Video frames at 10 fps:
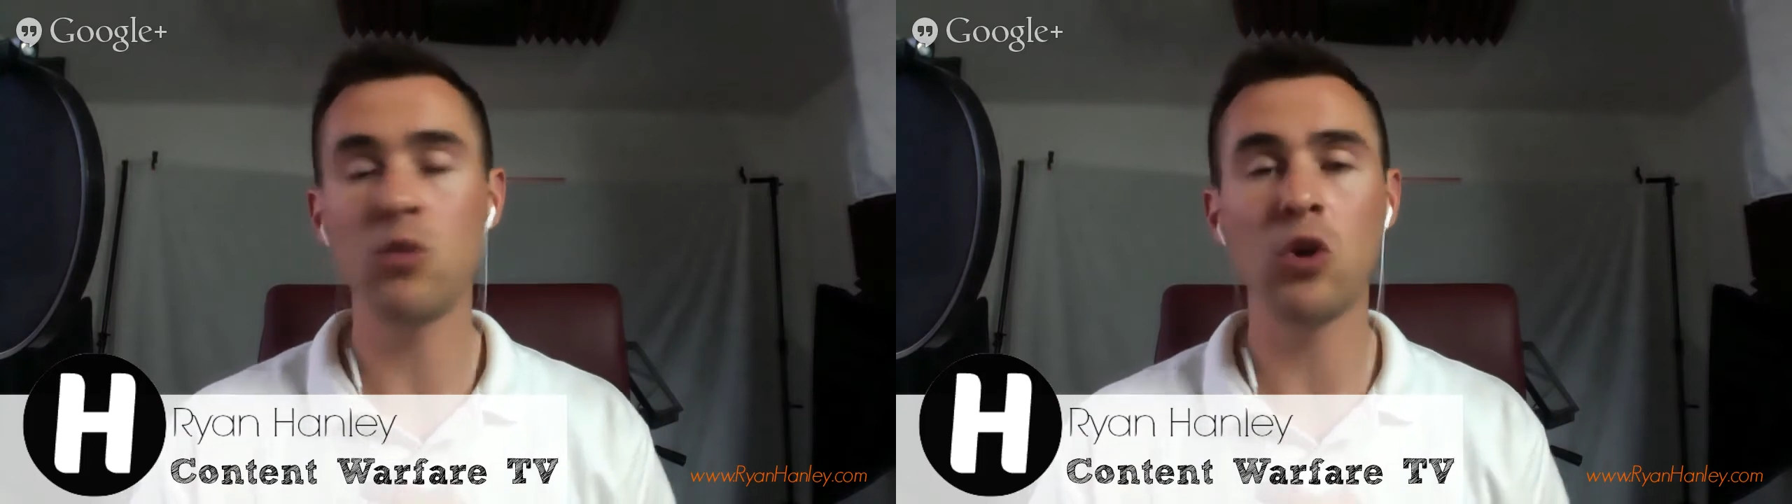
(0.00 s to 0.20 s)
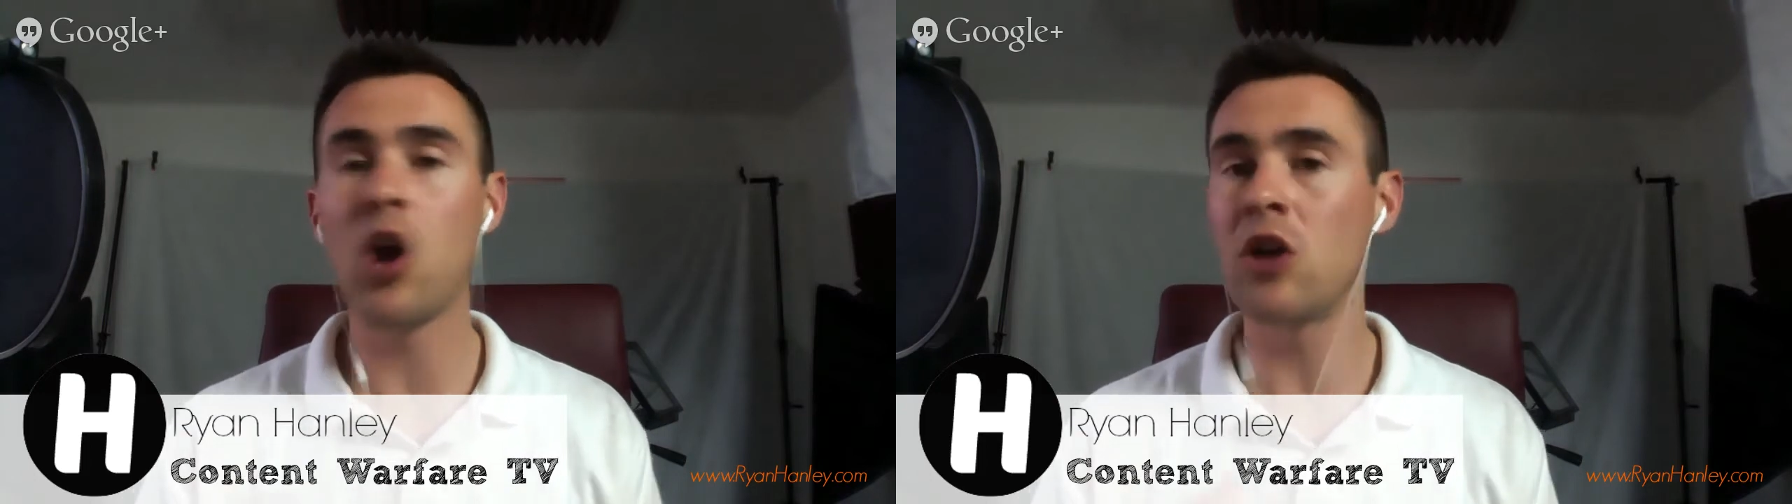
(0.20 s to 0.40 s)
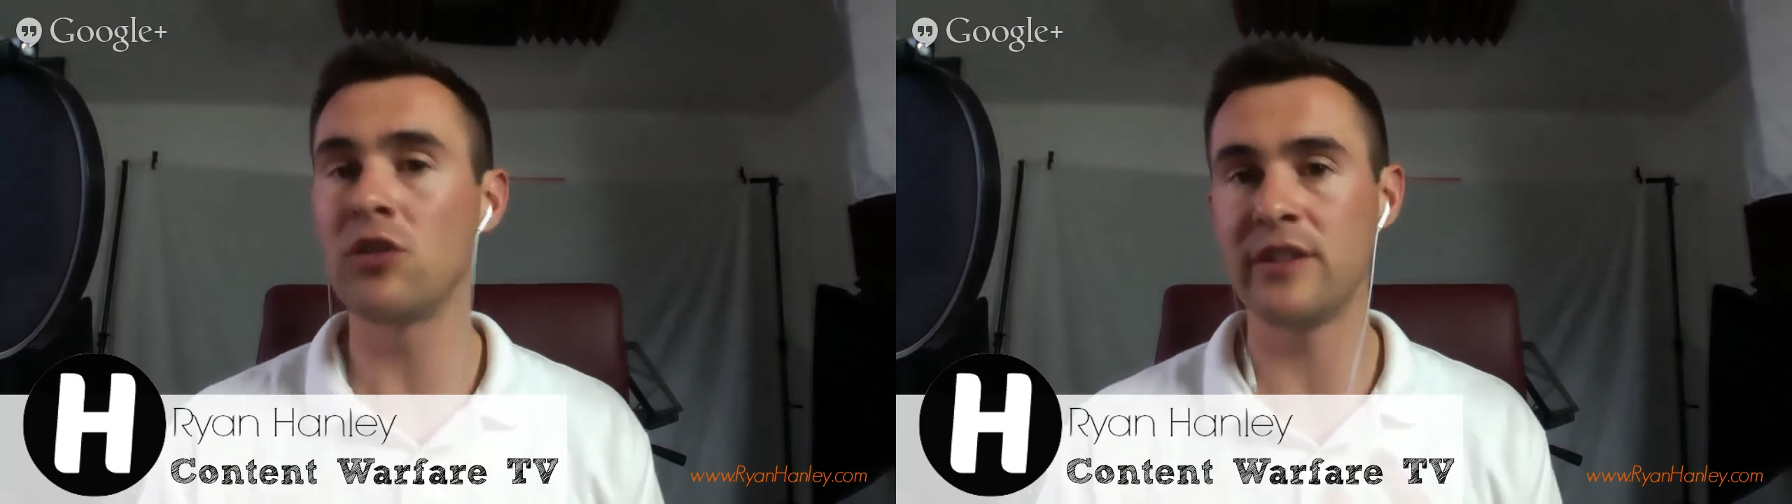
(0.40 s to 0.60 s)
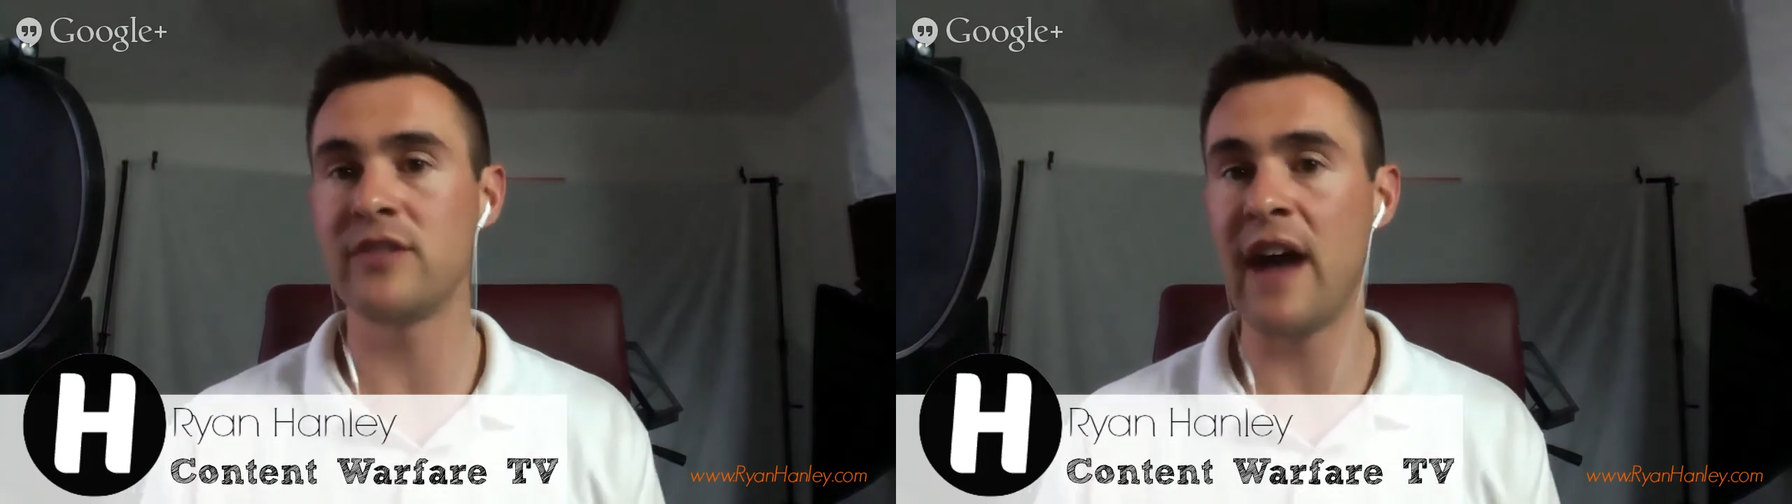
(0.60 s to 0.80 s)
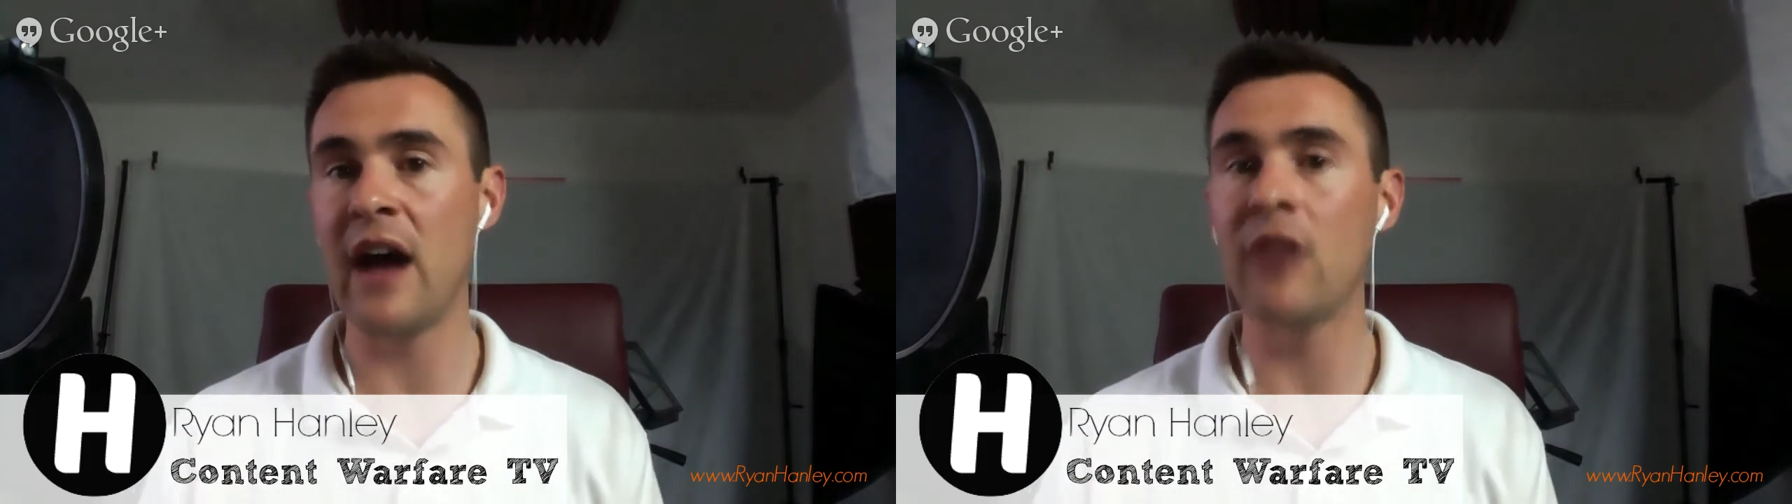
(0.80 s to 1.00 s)

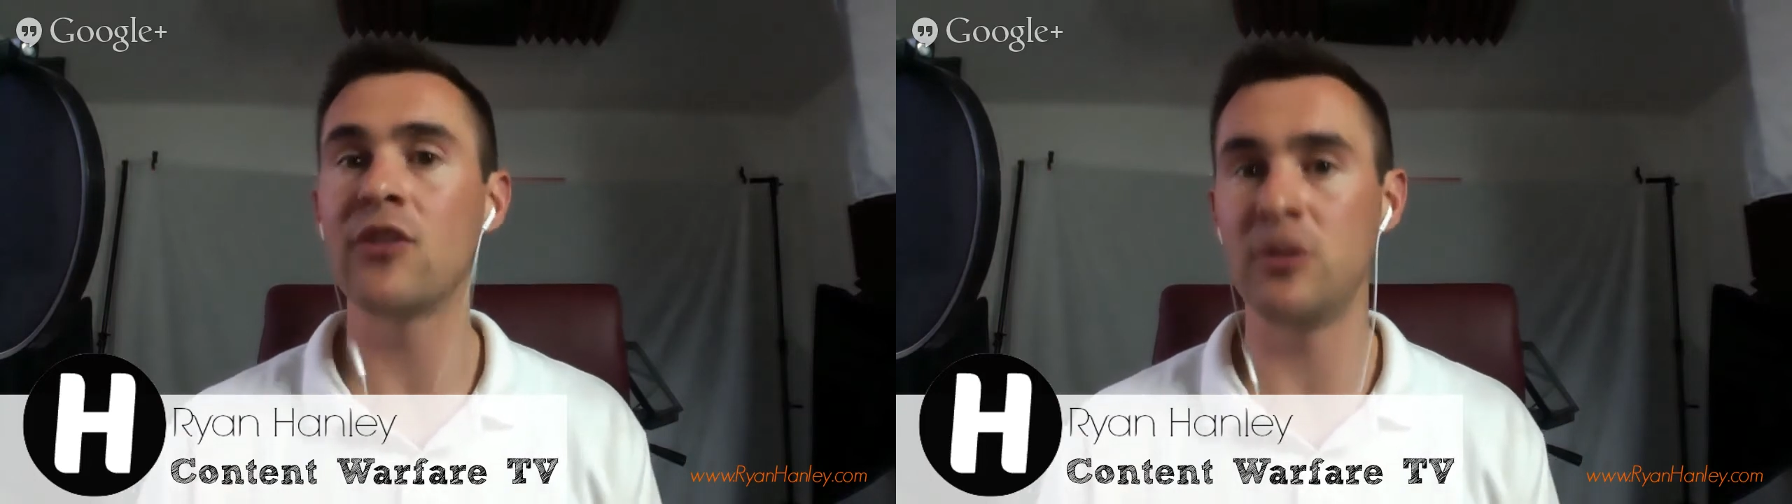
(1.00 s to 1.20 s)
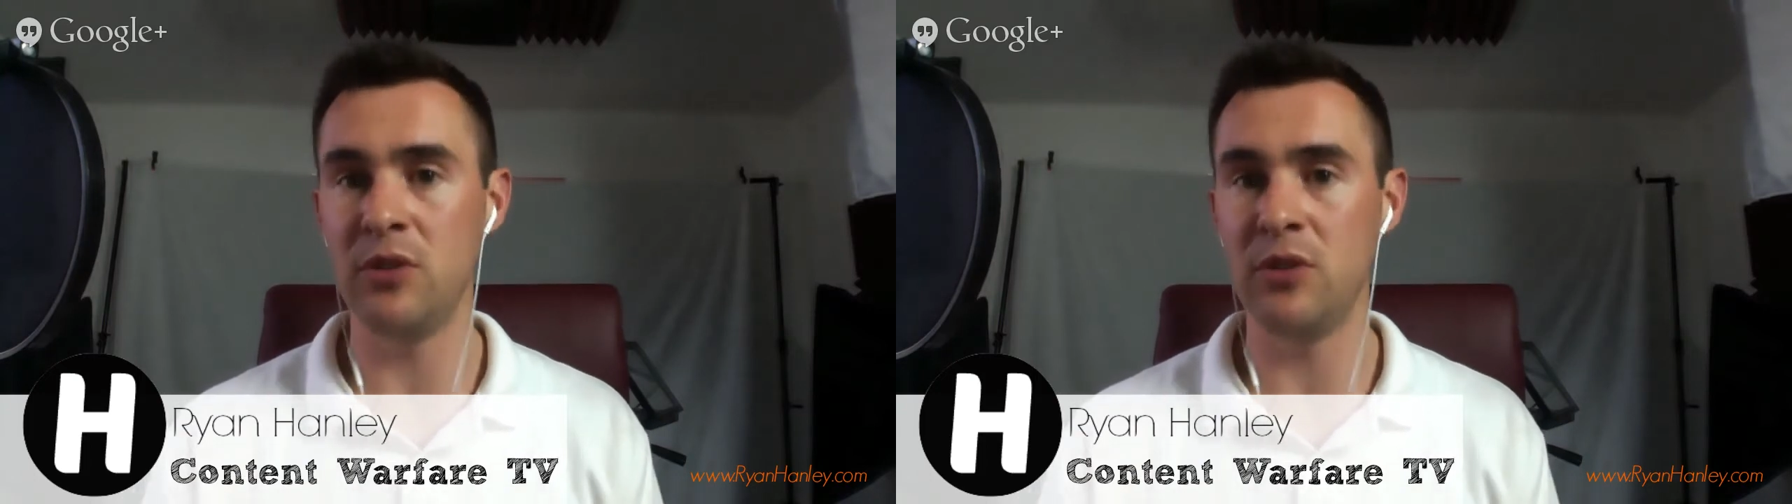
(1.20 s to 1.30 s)
regardless of how they're